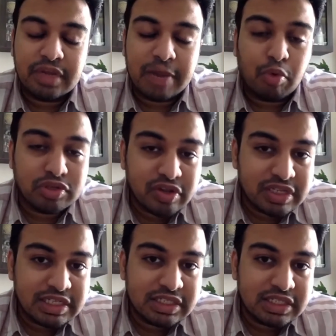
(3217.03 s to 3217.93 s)
And most
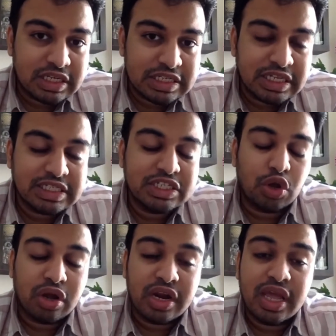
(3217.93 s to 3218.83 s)
of this research is
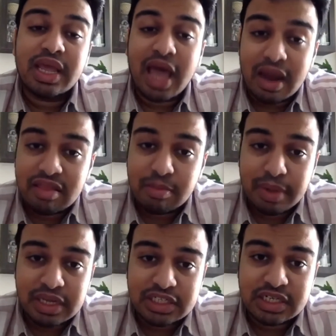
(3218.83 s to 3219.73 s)
occurring in cancer
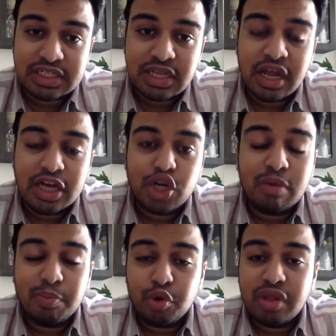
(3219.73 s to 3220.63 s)
patients to
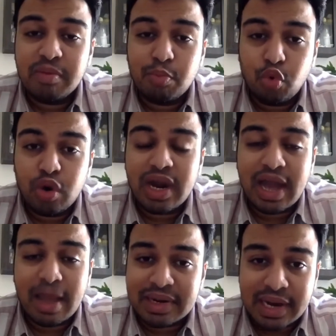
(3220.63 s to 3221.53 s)
improve their mood
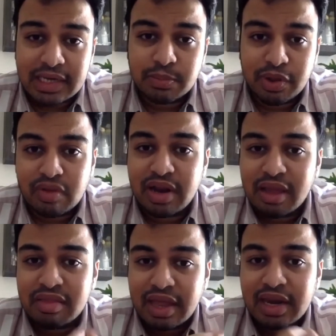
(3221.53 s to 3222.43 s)
and appetite, because
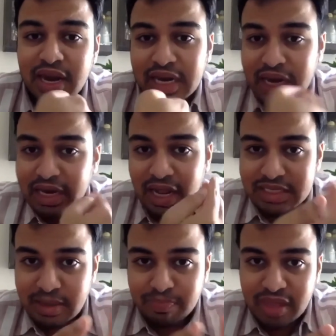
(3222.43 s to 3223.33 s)
like I said, it
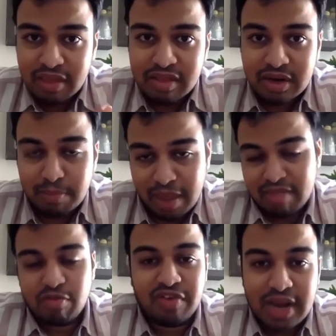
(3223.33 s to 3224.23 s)
does some things. It
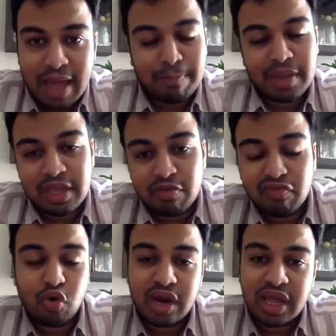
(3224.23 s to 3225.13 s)
makes you feel happy,
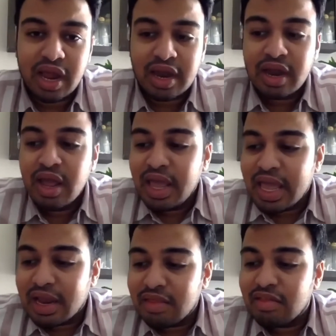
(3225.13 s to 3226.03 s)
euphoric, and
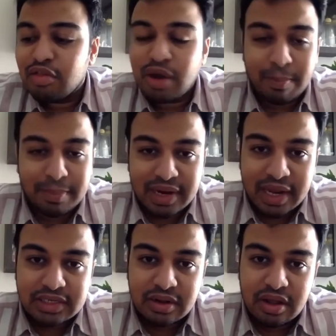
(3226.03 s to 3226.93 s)
increases your
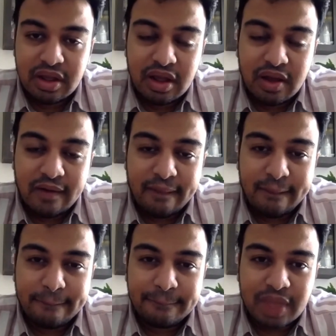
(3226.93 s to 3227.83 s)
appetite.
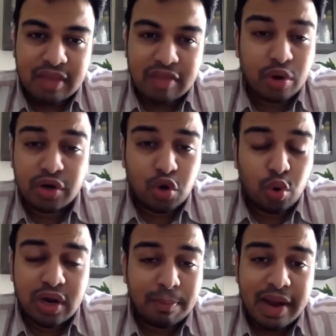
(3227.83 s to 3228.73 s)
So
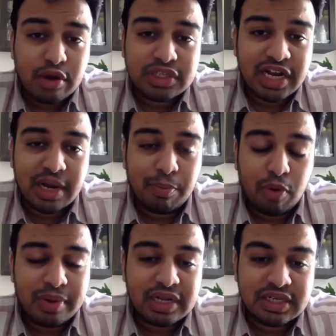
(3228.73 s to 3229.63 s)
don't apply it to general
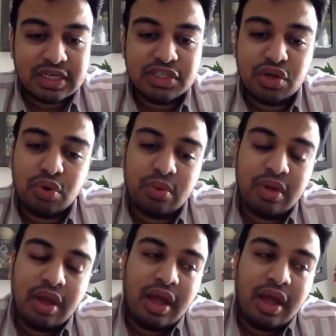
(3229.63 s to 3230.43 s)
population. So